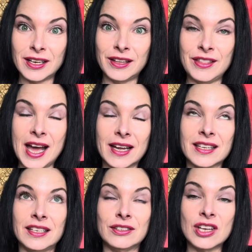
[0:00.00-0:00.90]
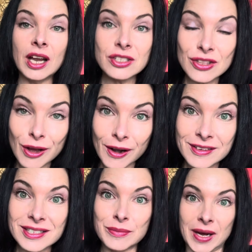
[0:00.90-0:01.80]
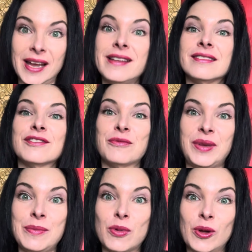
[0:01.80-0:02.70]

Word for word: that can touch the hearts and minds of people,